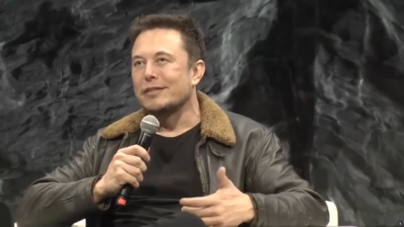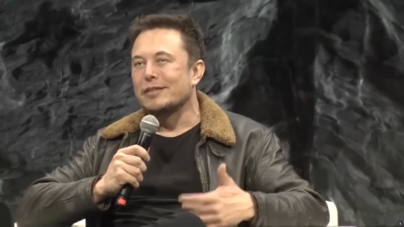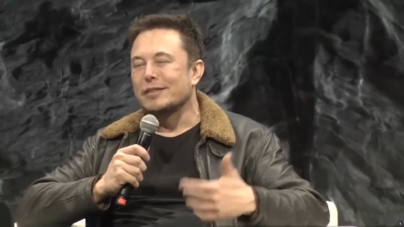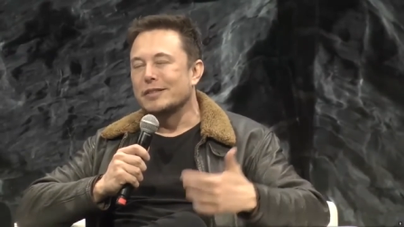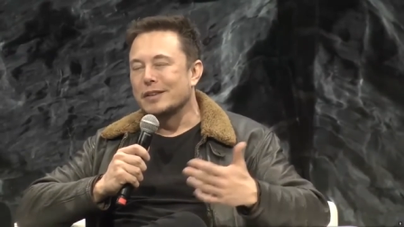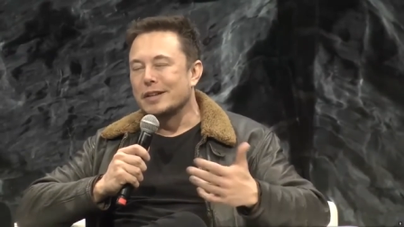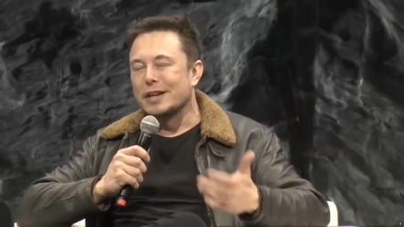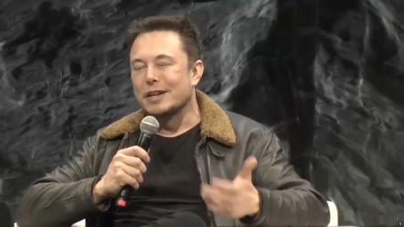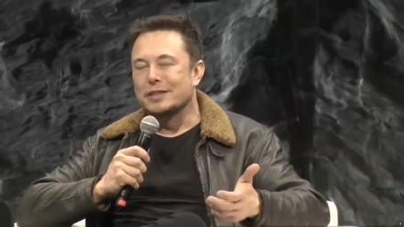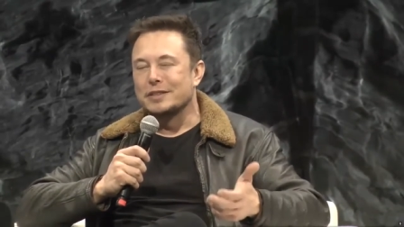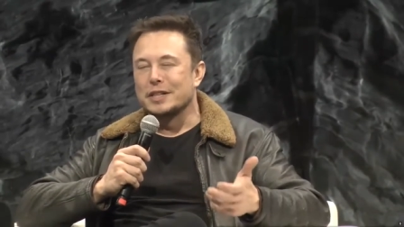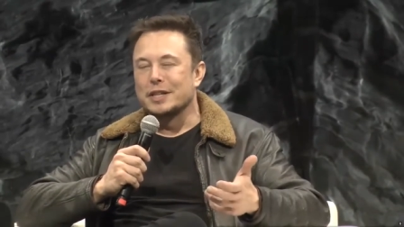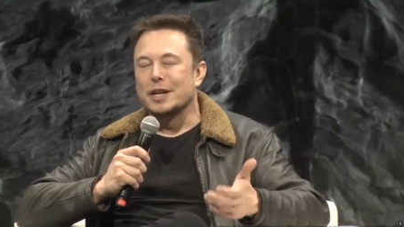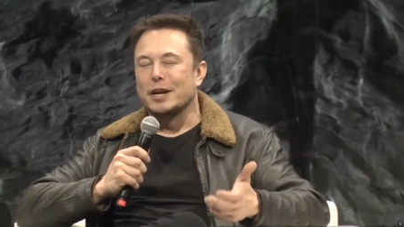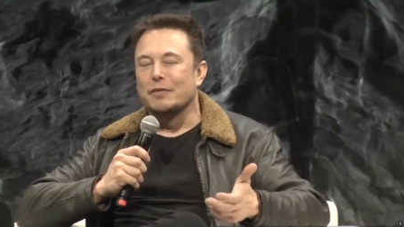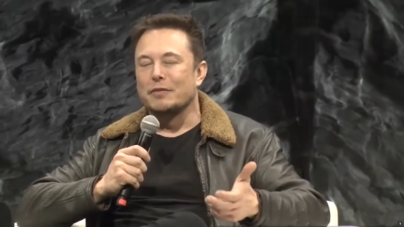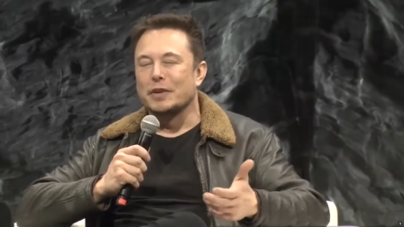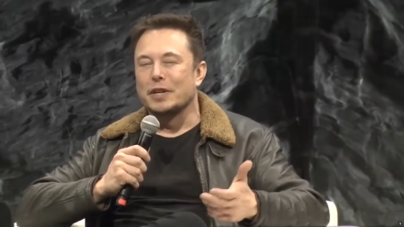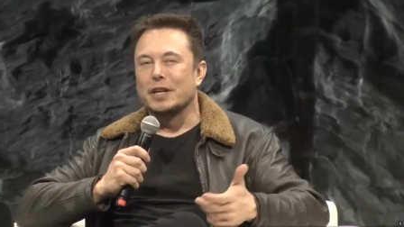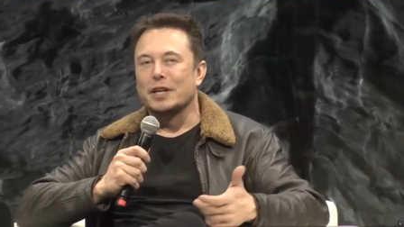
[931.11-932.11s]
legacy
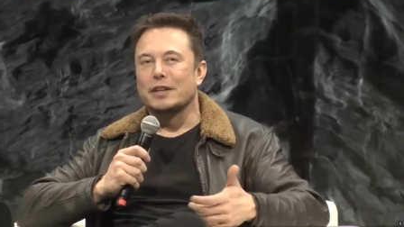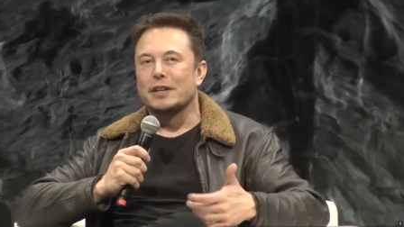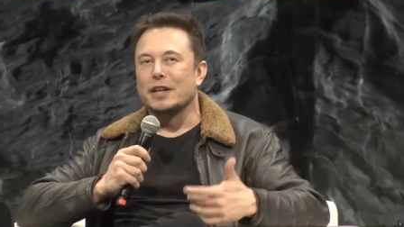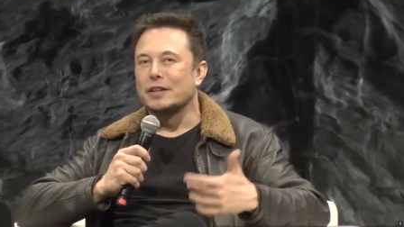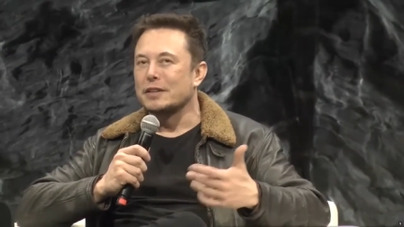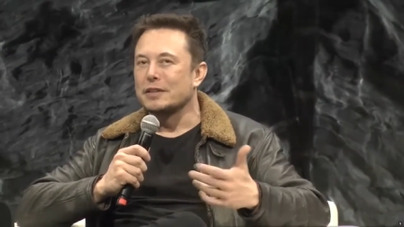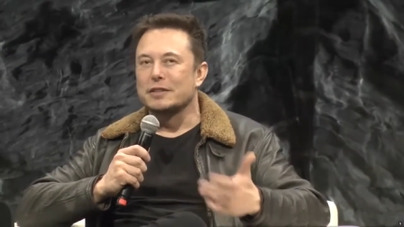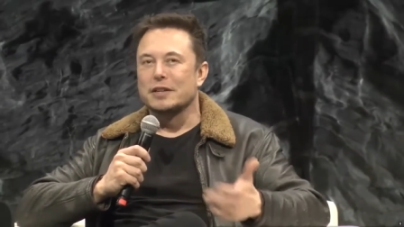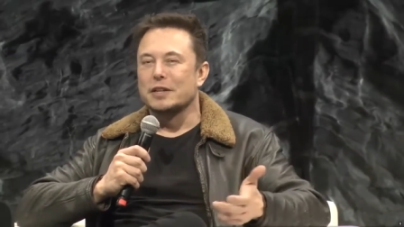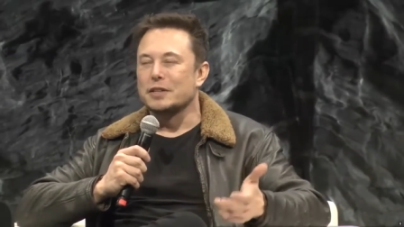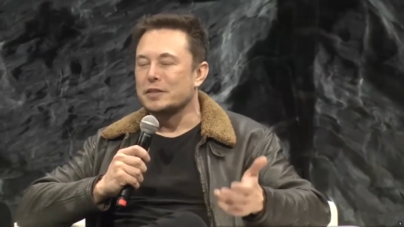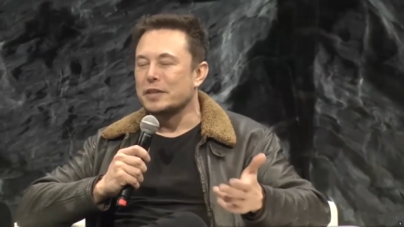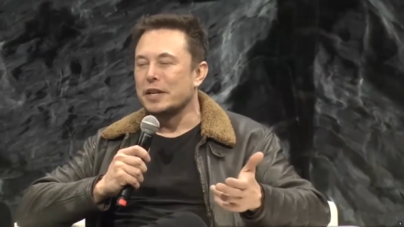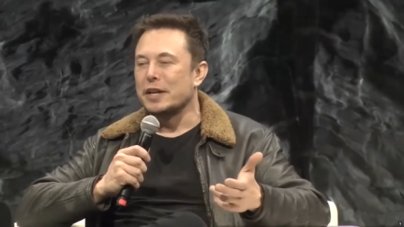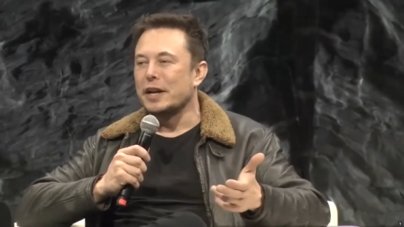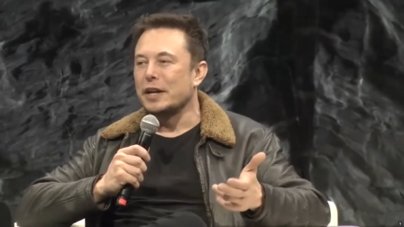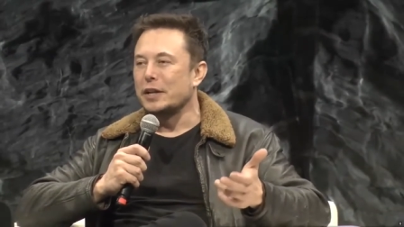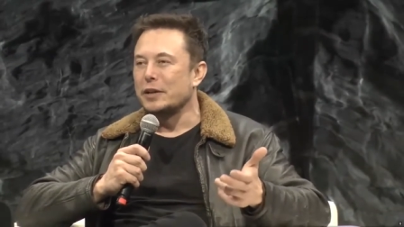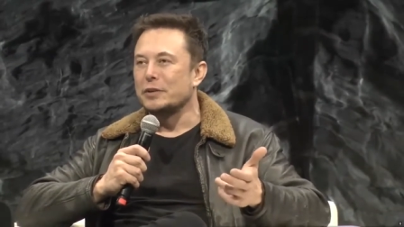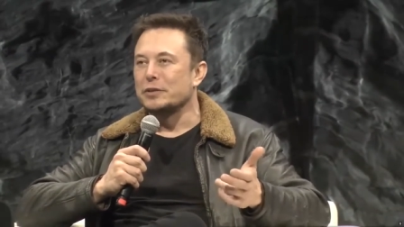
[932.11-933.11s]
company that doesn't understand
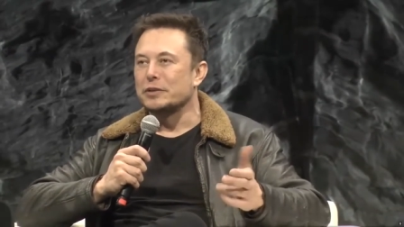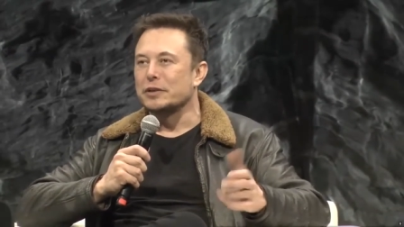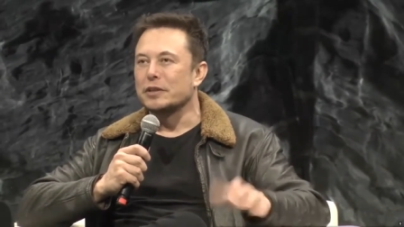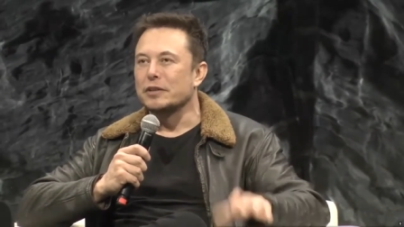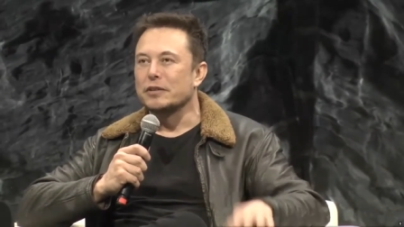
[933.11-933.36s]
how to use it.